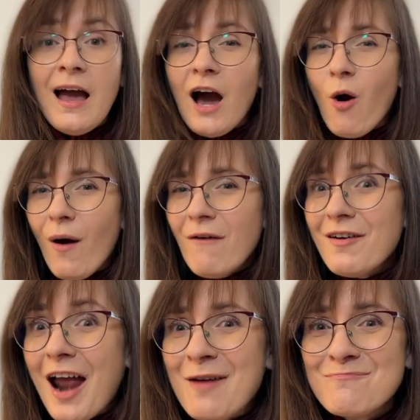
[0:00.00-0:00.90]

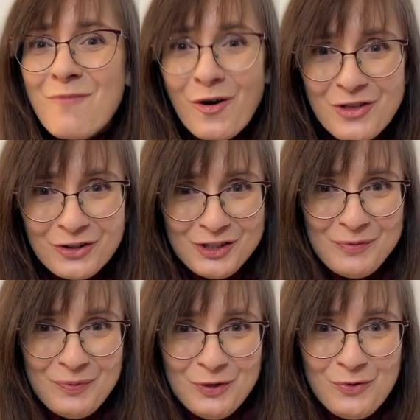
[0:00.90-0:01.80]
However, a modern
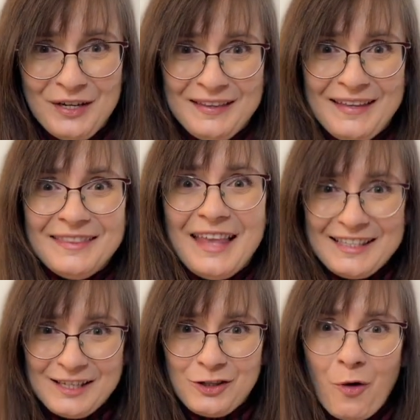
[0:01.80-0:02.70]
CPU in a
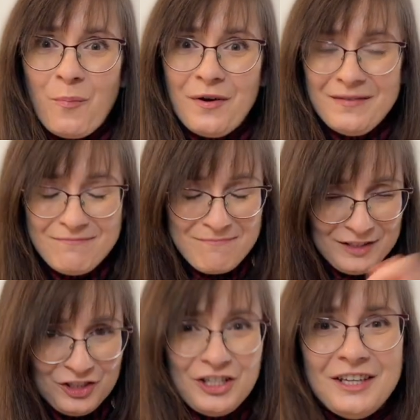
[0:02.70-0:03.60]
desktop
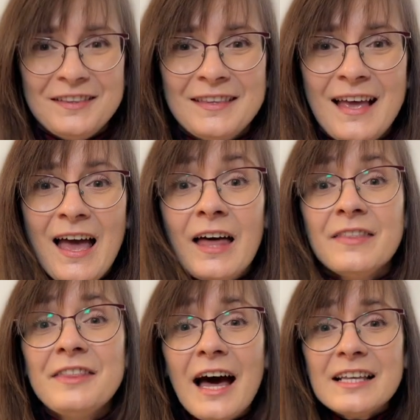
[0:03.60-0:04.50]
machine
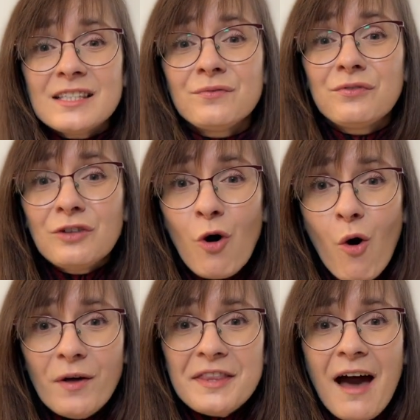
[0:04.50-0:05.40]
does
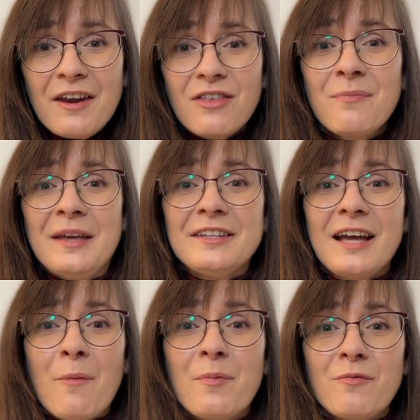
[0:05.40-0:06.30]
float arithmetic
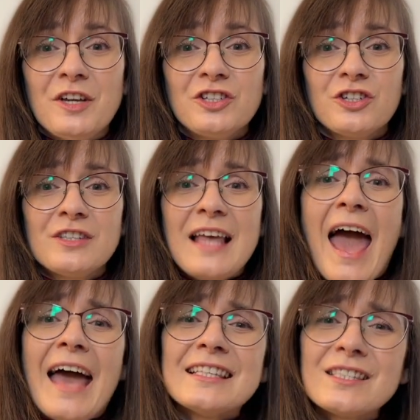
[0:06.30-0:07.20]
operations
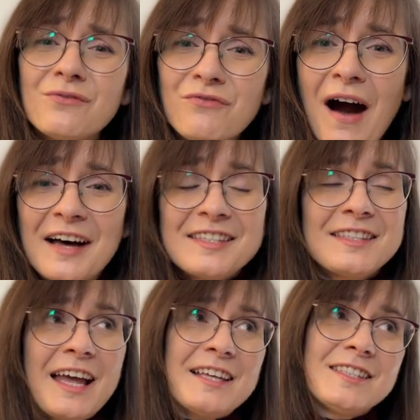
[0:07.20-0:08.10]
as
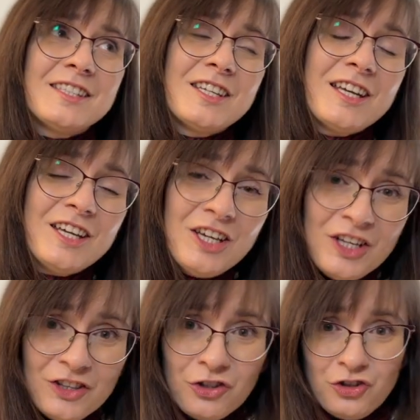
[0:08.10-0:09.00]
fast as
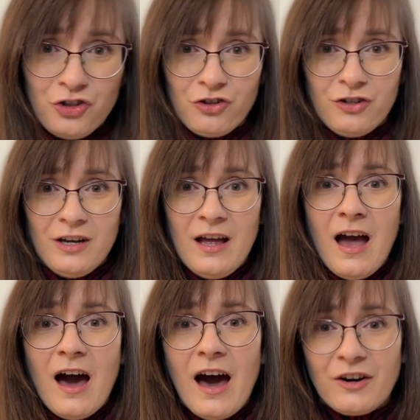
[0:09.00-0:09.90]
integer
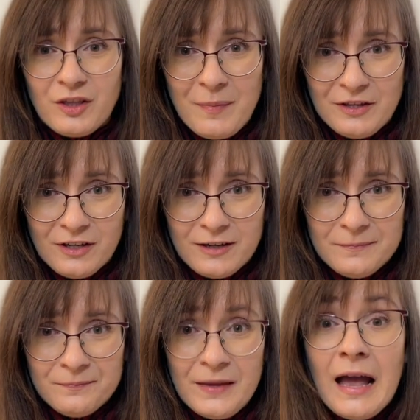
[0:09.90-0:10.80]
arithmetic.
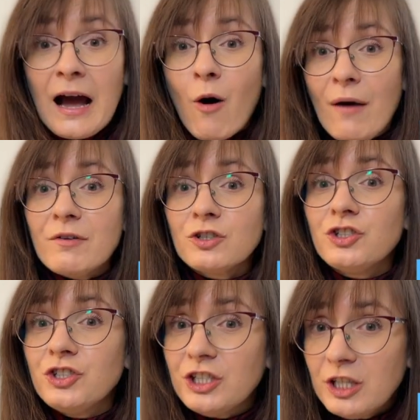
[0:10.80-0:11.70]
However,
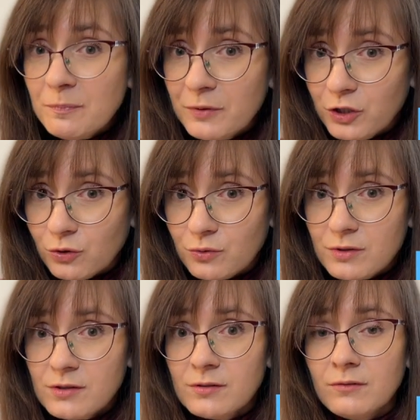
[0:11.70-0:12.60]

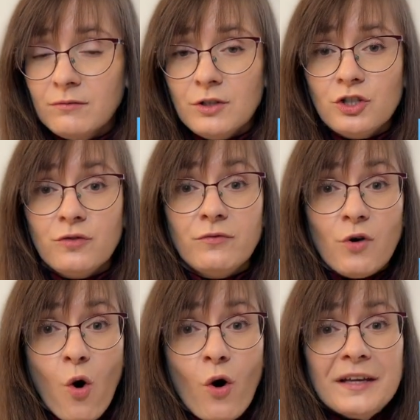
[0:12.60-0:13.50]
GPUs, which
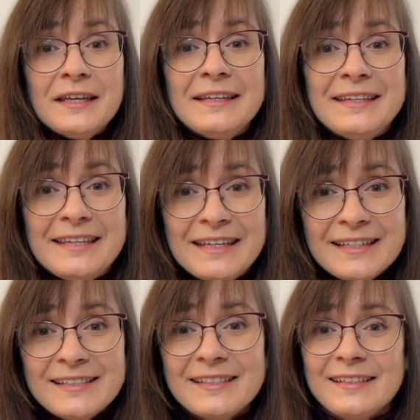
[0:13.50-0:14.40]
were
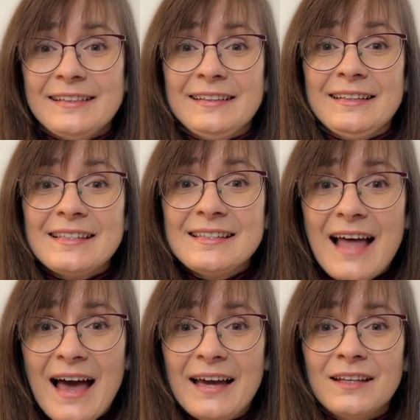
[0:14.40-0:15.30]
initially
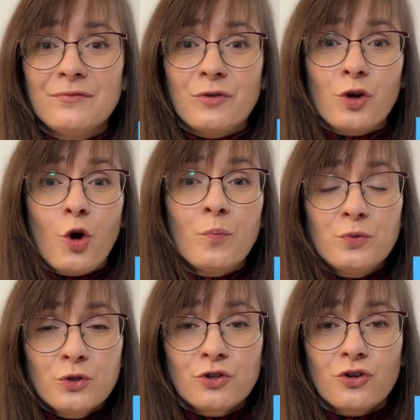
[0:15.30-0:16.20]
designed for
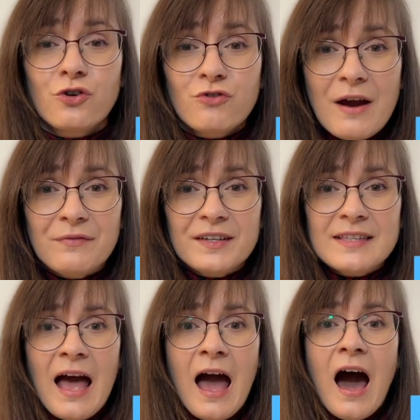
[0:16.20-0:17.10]
computer graphics,
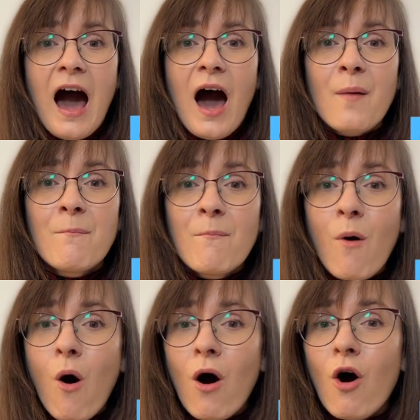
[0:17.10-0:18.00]
are
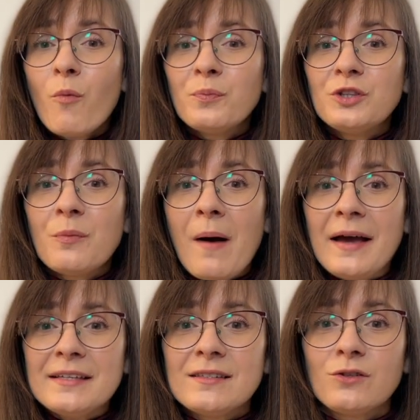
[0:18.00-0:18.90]
more
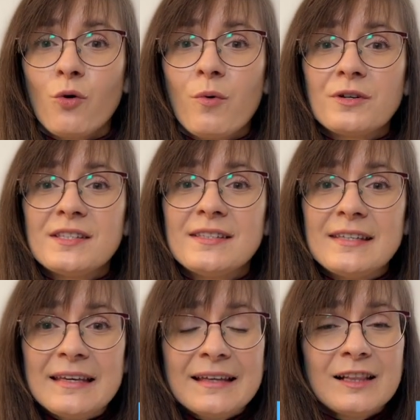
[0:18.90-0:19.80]
optimized towards
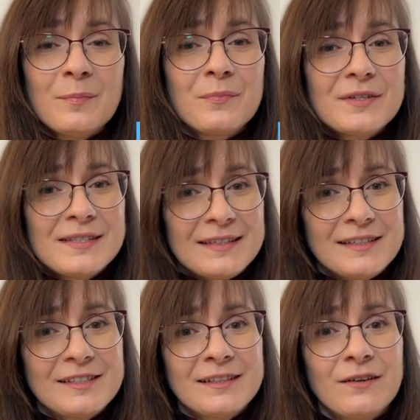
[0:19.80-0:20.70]
single
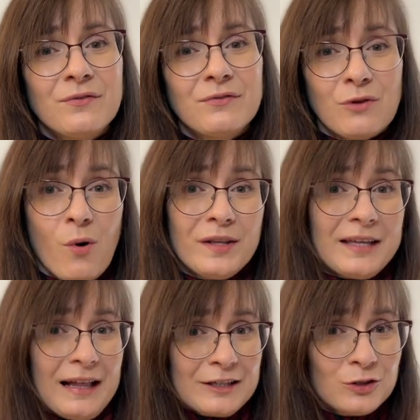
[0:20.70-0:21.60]
precision float
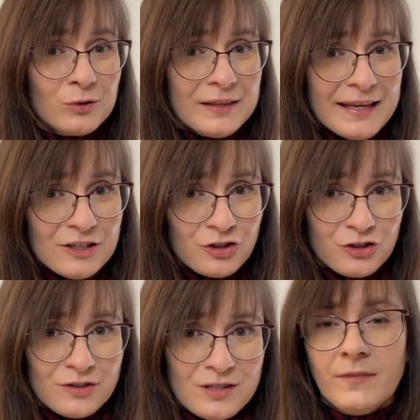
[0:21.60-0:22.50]

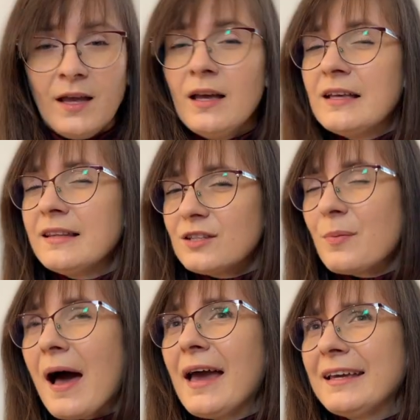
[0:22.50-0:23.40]
calculations. That's
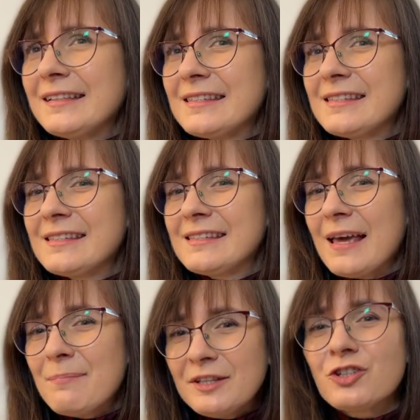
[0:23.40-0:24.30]
why it's
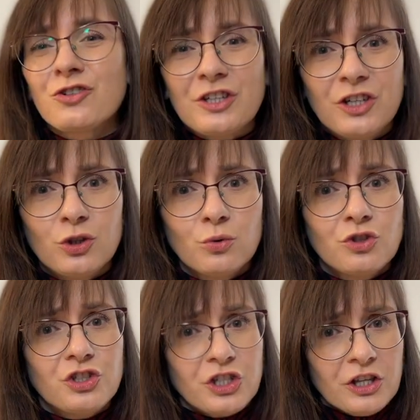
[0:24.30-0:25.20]
a bit tricky to
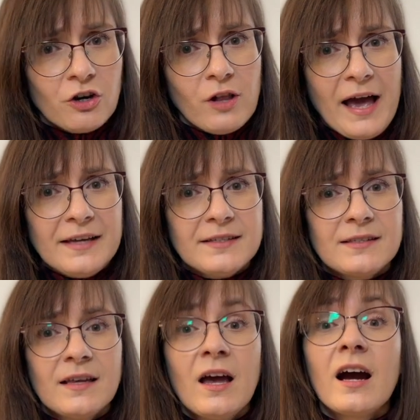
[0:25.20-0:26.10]

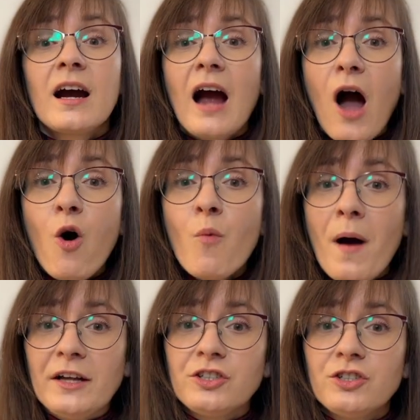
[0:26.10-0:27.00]
generalize how
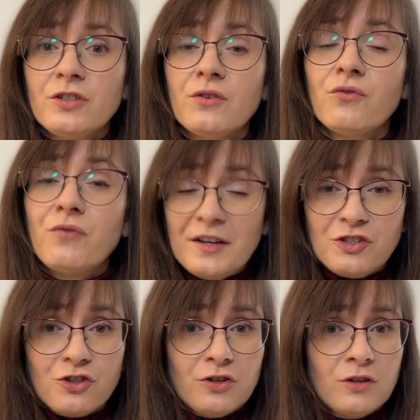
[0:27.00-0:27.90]
much
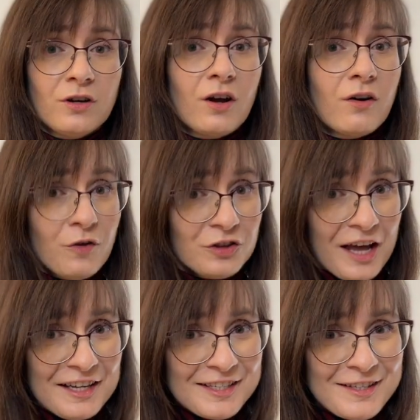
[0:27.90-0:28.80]
faster
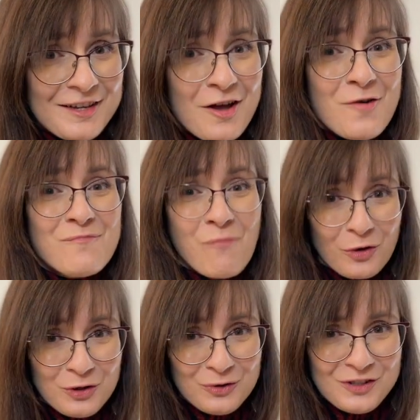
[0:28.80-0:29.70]
quantized
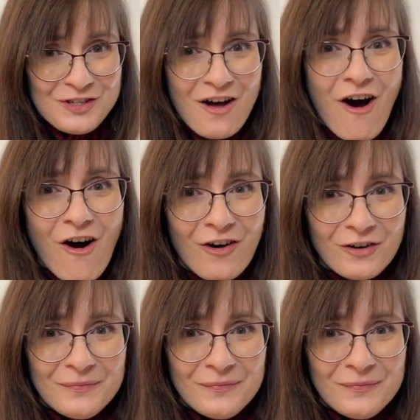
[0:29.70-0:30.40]
models are.